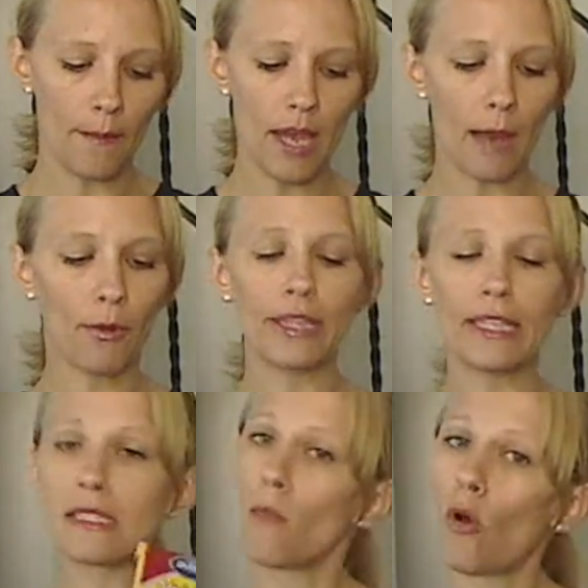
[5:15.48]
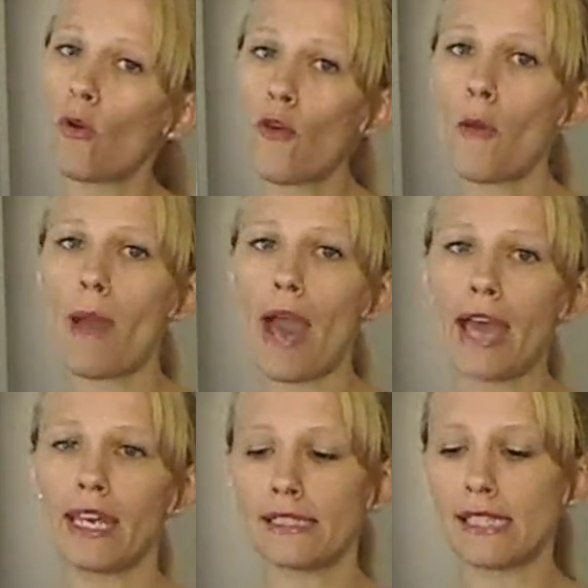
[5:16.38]
I bring these mole foam
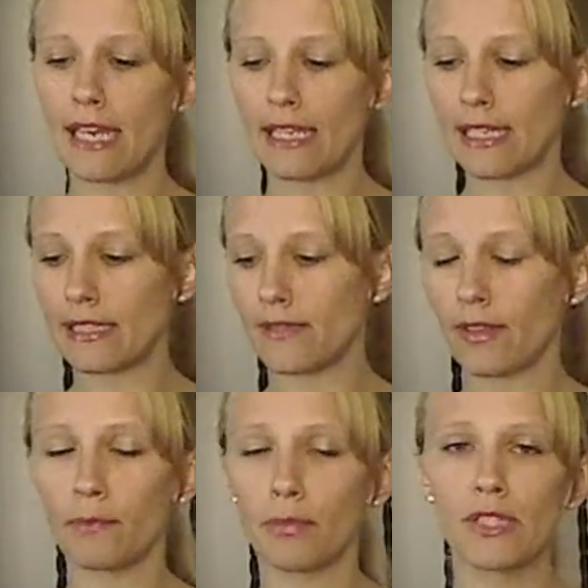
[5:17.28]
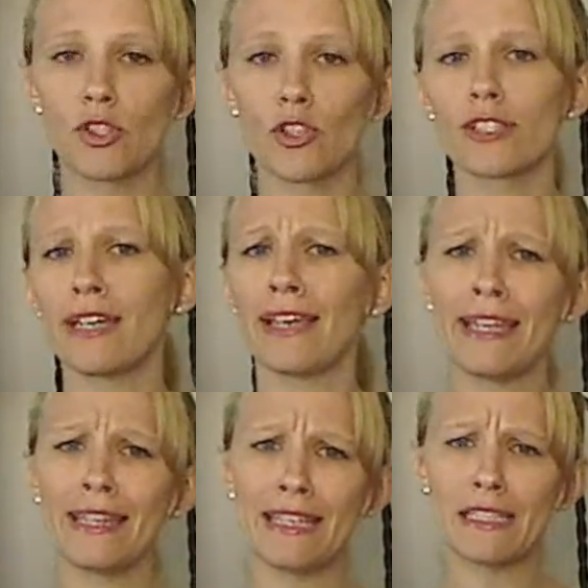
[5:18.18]
paddings in case I develop blisters. I
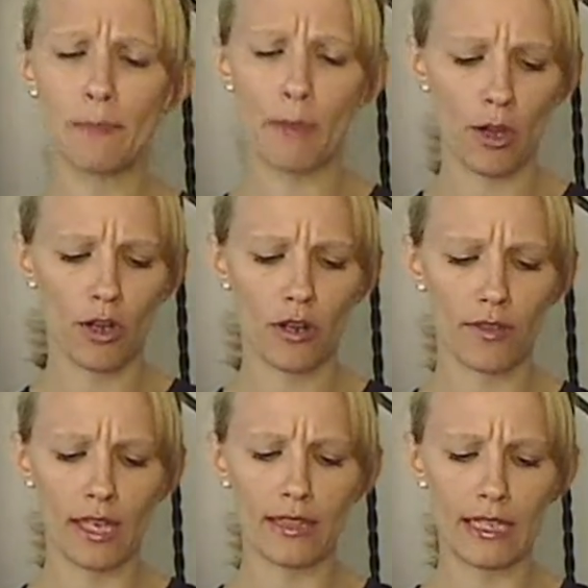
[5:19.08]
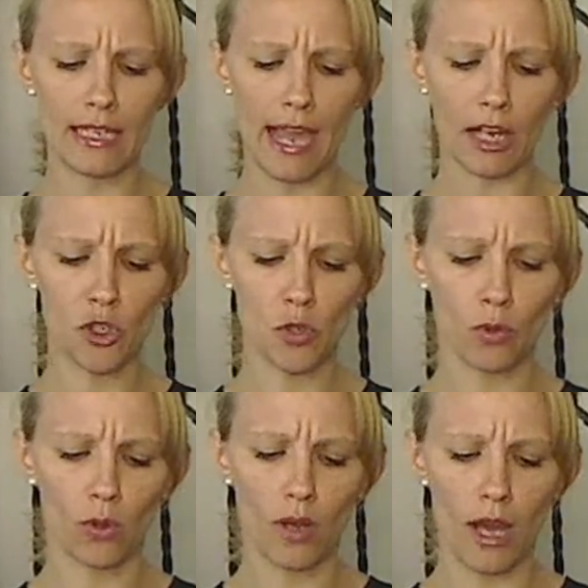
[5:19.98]
like these better than the
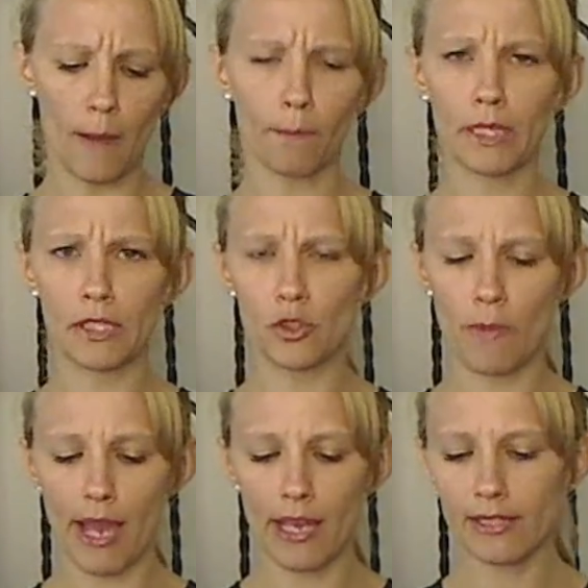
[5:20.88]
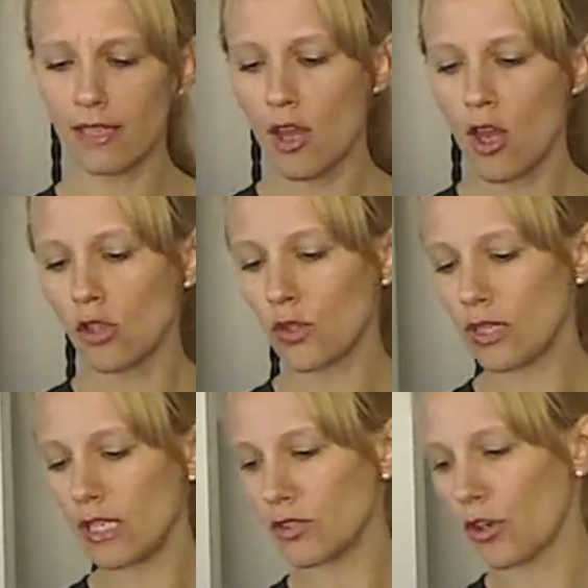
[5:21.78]
actual blister pads. So
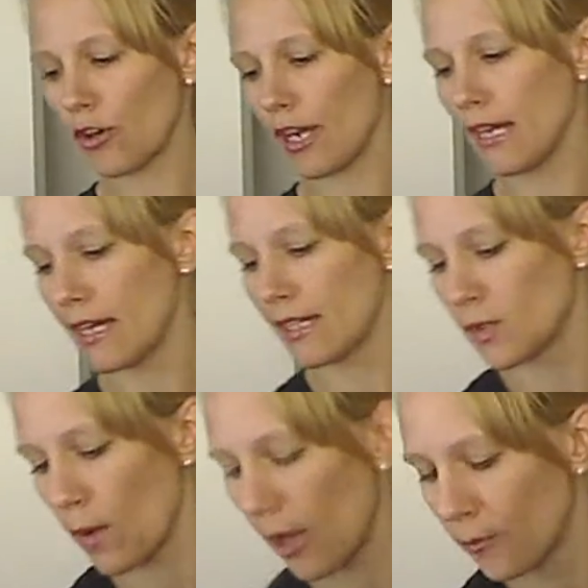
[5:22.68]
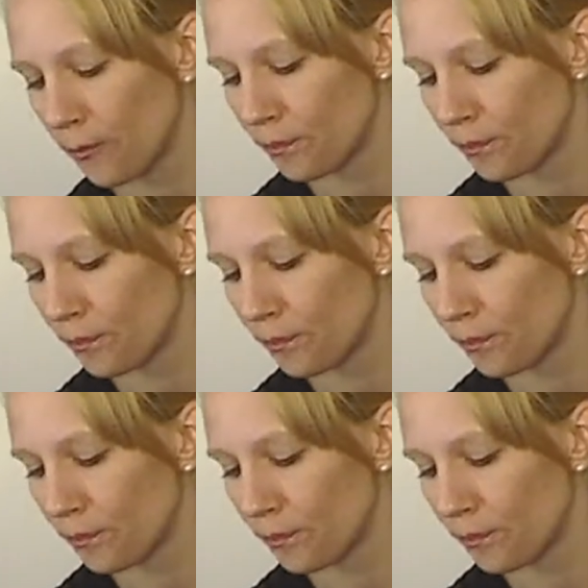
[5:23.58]
these are great as well.